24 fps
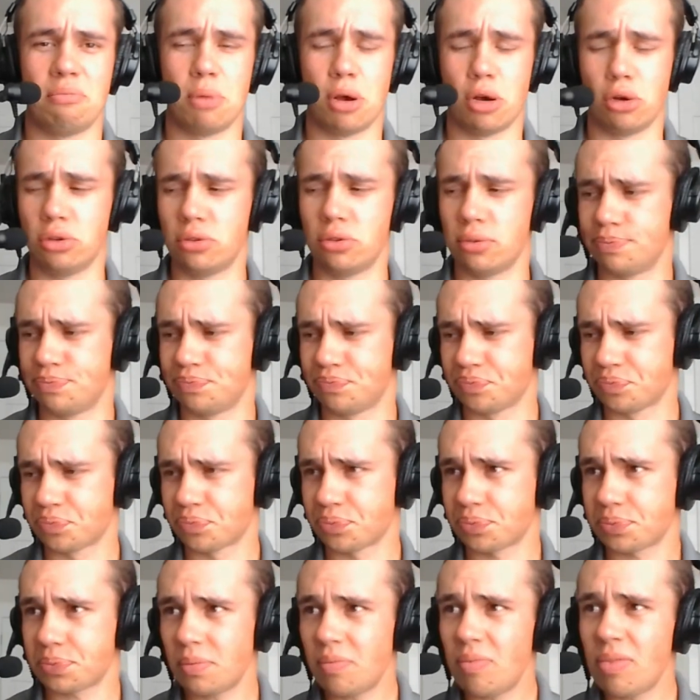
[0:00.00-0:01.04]
have both.
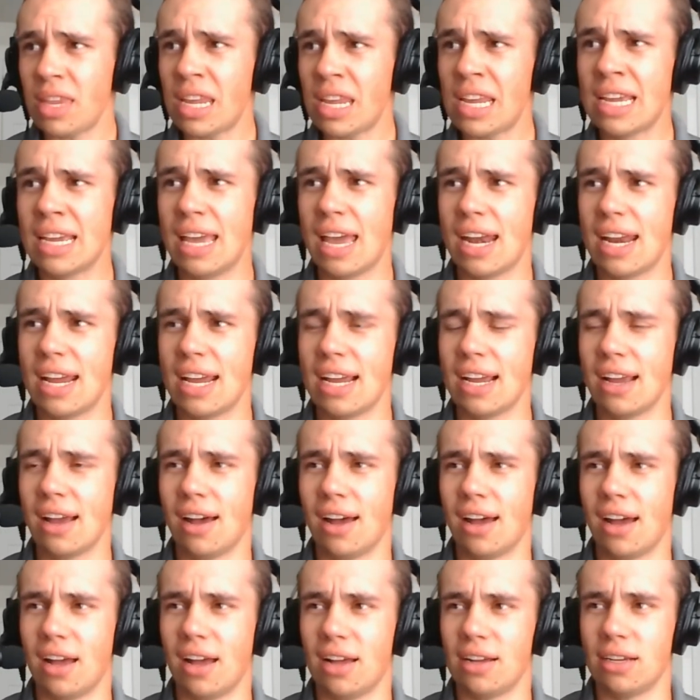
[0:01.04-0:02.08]
Getting
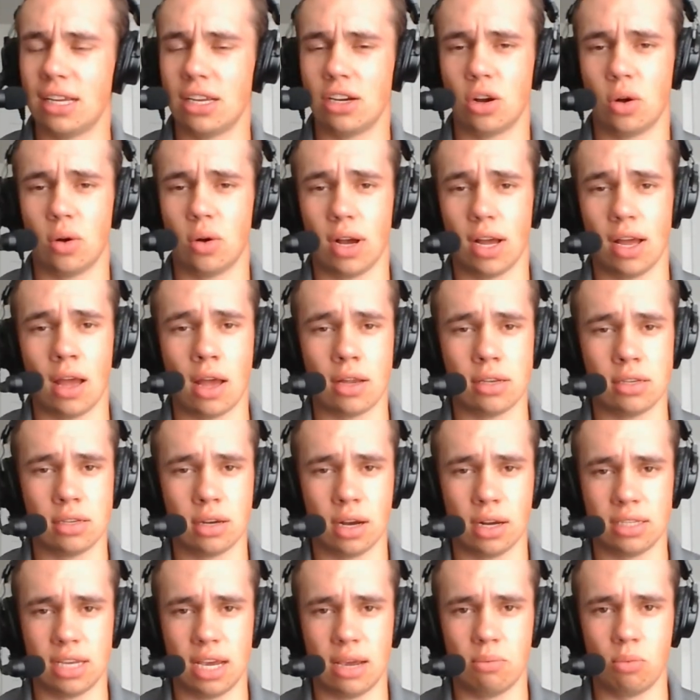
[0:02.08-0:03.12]
a
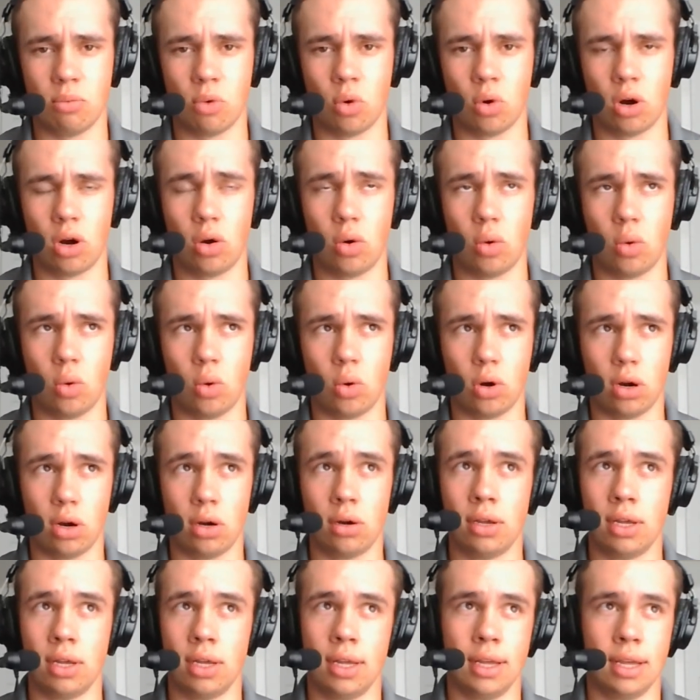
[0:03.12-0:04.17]
Dante Moore
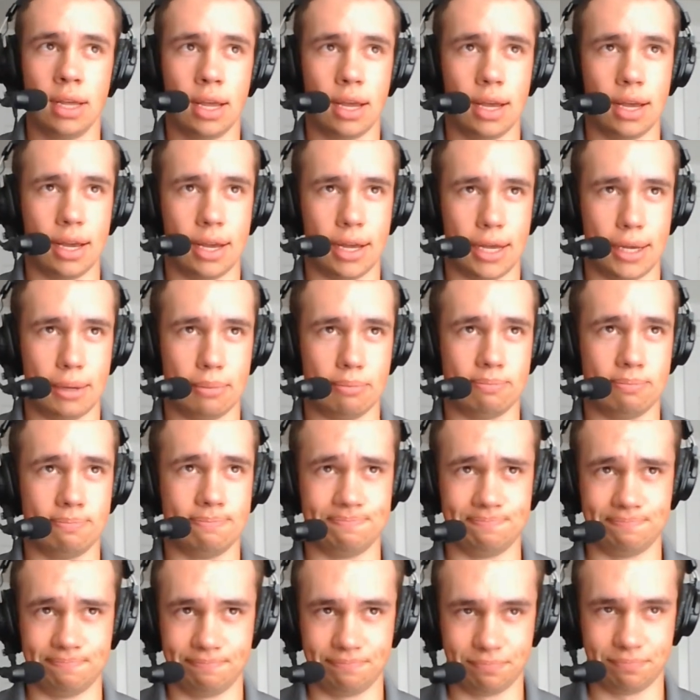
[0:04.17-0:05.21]
or sorry,
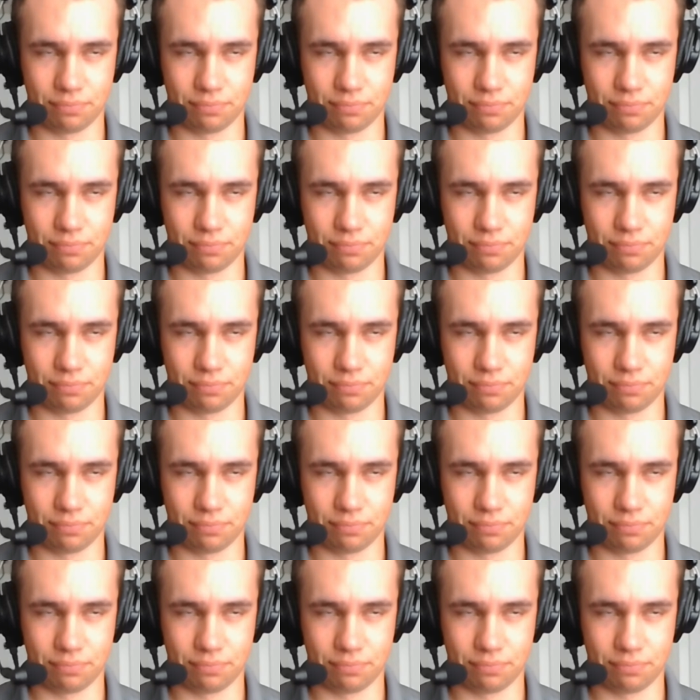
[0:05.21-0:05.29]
